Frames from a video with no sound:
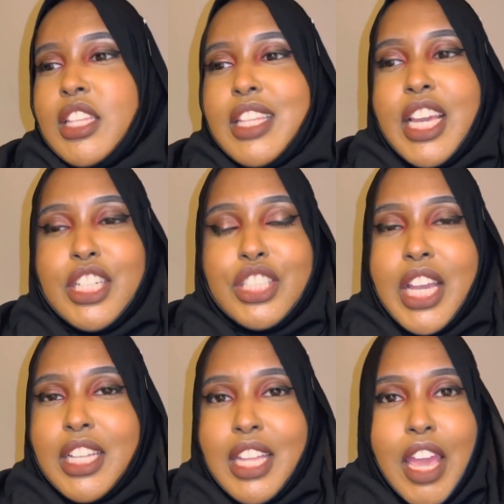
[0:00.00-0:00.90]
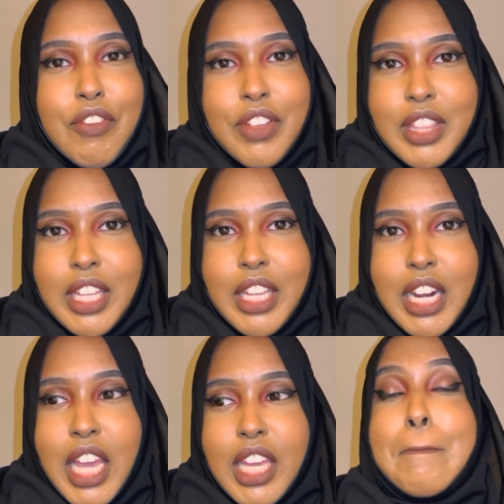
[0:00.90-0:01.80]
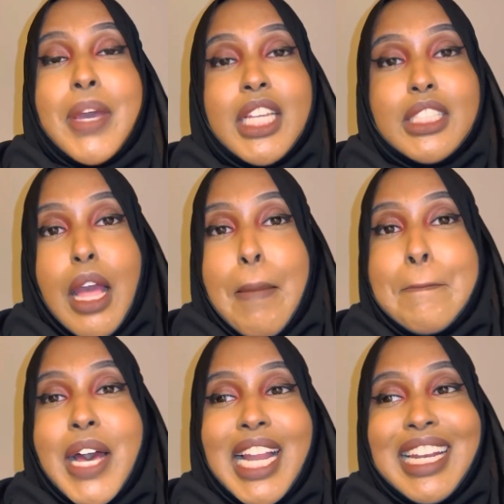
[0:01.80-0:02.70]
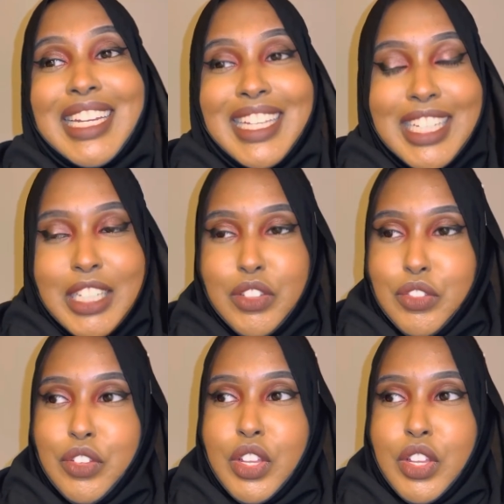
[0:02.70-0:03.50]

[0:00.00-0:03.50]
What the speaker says: They checked everything, like, best believe.